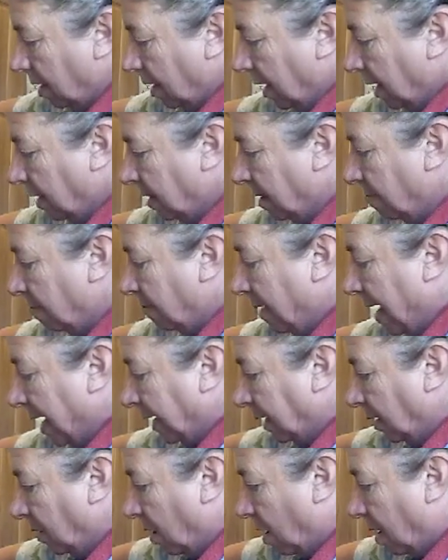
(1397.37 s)
and then
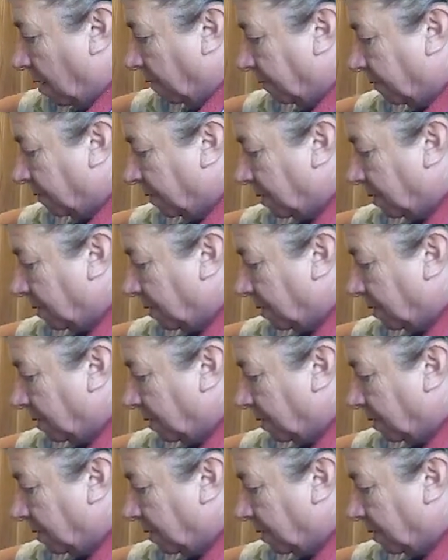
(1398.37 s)
back it off